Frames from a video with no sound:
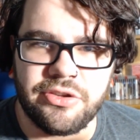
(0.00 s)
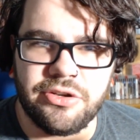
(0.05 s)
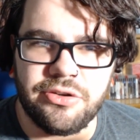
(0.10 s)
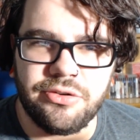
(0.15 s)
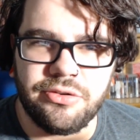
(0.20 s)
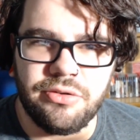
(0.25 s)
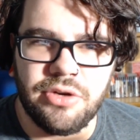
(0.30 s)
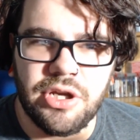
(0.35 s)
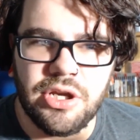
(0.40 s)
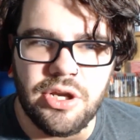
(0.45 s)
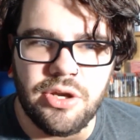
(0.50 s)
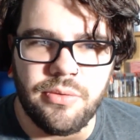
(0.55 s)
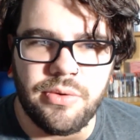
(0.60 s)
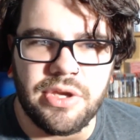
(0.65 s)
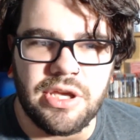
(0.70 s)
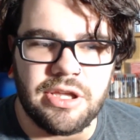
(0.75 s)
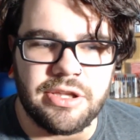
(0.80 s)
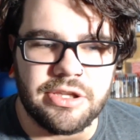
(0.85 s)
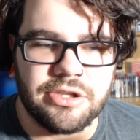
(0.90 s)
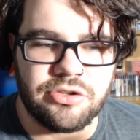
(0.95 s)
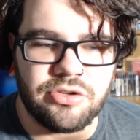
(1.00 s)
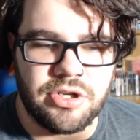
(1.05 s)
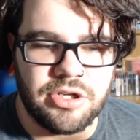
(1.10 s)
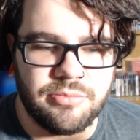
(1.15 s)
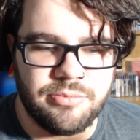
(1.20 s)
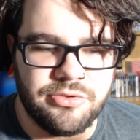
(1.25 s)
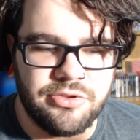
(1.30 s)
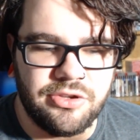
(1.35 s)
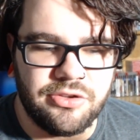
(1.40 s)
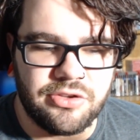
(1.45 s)
I know we got
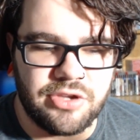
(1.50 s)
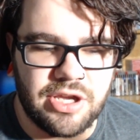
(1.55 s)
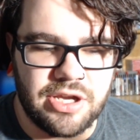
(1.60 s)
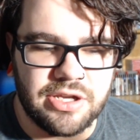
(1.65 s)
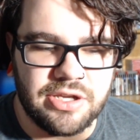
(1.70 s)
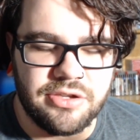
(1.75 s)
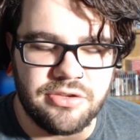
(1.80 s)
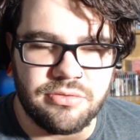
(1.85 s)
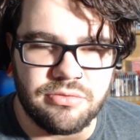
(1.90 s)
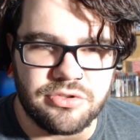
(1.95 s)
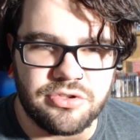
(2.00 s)
Dragon Ball Z Sagas,